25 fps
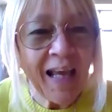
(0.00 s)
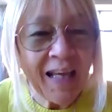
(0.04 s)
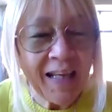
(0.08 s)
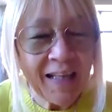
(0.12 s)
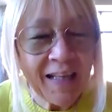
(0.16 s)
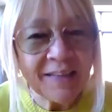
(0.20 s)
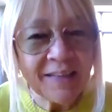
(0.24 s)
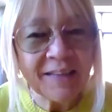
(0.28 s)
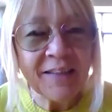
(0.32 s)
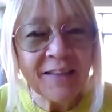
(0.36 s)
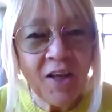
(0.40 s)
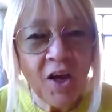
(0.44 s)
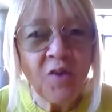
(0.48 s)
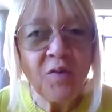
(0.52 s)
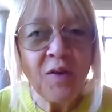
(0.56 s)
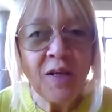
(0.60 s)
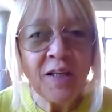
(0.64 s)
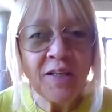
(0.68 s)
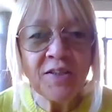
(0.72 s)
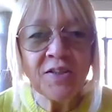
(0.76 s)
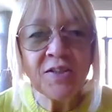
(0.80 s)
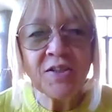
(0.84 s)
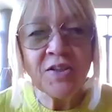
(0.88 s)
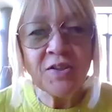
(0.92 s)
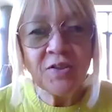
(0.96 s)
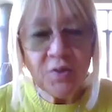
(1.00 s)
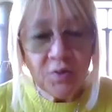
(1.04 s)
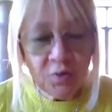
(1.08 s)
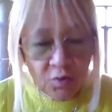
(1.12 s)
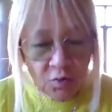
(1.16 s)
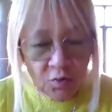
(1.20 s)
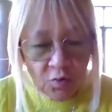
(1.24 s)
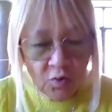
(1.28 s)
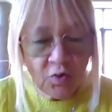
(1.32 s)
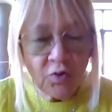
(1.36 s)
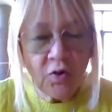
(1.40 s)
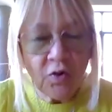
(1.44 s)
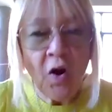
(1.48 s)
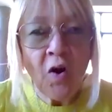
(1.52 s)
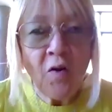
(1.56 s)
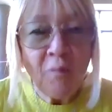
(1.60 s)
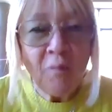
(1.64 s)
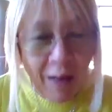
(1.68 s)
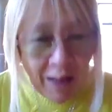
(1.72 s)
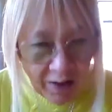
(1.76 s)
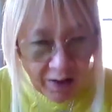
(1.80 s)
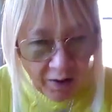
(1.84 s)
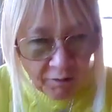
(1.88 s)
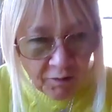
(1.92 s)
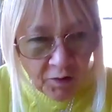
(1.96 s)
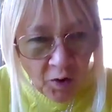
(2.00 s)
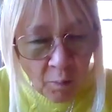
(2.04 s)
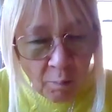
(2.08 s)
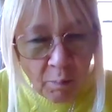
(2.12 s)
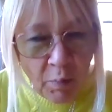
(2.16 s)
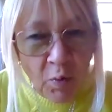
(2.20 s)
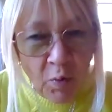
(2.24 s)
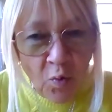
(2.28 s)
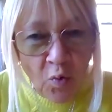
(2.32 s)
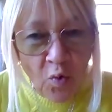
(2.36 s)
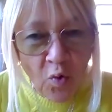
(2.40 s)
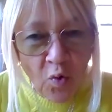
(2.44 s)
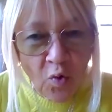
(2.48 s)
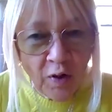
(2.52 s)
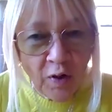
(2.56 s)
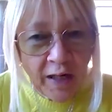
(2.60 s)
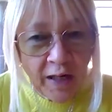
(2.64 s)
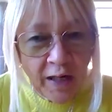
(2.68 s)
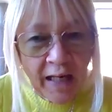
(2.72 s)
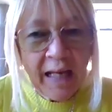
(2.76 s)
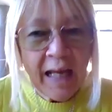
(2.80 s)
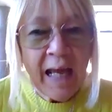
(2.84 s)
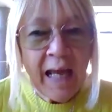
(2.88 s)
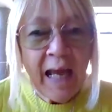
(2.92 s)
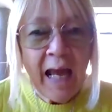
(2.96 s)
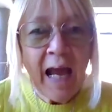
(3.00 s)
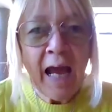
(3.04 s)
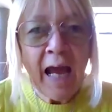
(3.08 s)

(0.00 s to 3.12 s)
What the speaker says: there is going to grow Make Love Not Porn